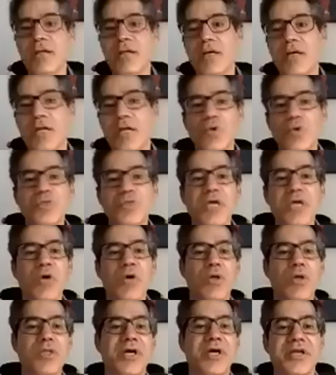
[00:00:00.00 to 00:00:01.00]
losing
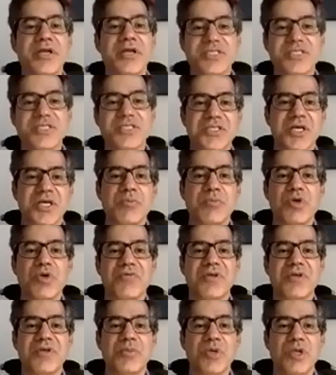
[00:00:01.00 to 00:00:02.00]
all their existing
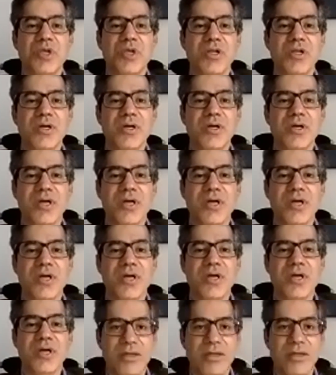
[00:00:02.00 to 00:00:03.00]
profitable
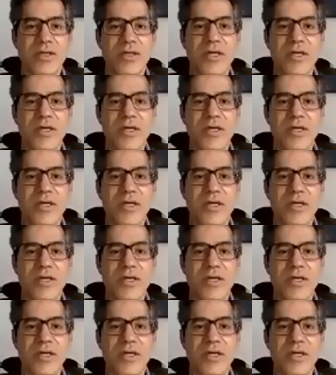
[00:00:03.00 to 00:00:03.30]
clientele.